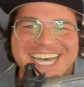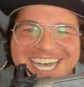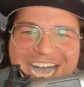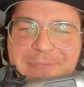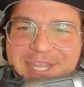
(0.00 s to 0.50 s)

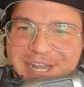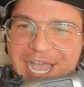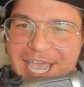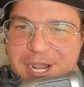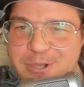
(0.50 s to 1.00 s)
I'm in
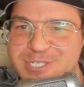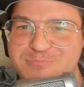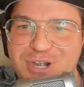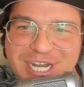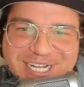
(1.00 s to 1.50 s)
Idaho
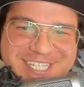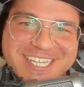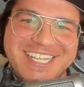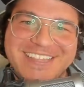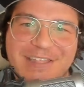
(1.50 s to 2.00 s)
Springs,
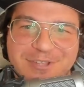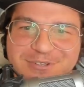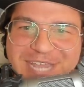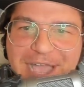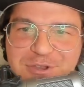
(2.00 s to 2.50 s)
that little
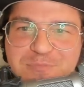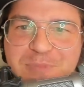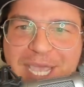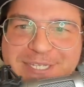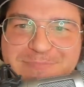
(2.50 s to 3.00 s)
town you
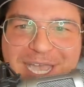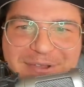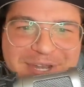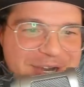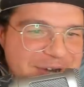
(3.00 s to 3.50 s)
pass by when
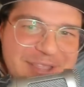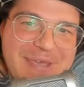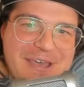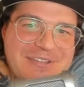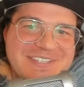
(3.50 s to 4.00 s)
you go to the
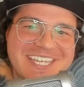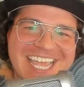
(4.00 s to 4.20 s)
mountains.